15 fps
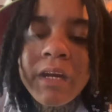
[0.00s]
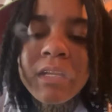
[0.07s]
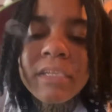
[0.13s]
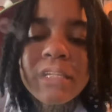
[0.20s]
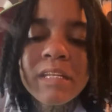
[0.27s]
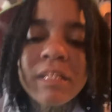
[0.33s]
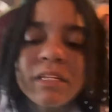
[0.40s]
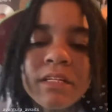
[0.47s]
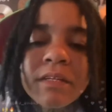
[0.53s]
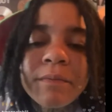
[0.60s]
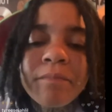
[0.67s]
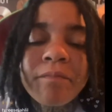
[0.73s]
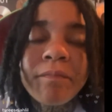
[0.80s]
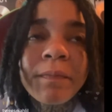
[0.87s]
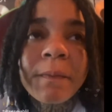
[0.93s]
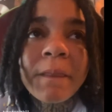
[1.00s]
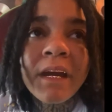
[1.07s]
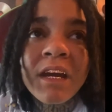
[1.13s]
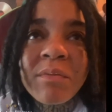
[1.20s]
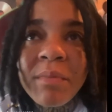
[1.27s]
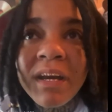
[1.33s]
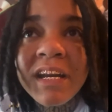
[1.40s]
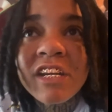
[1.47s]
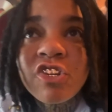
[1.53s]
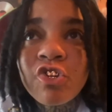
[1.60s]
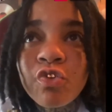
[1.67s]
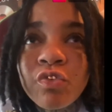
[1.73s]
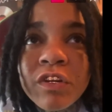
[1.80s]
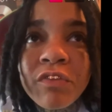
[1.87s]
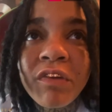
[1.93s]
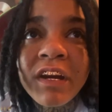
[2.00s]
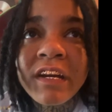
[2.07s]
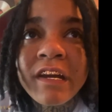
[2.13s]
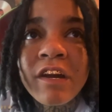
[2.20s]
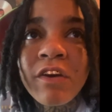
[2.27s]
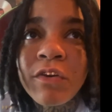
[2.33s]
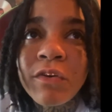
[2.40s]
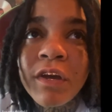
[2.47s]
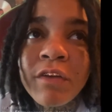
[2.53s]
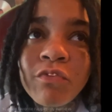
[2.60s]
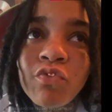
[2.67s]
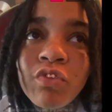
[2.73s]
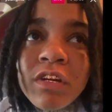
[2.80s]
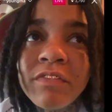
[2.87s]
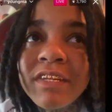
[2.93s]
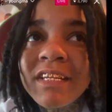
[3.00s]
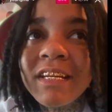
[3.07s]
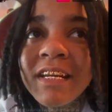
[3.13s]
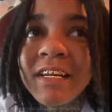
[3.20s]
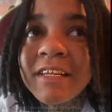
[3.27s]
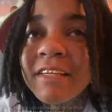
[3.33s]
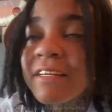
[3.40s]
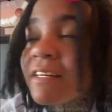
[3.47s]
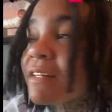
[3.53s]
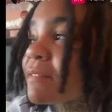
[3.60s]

Hey, listen, everybody that's tuned in right now, if you live in Atlanta,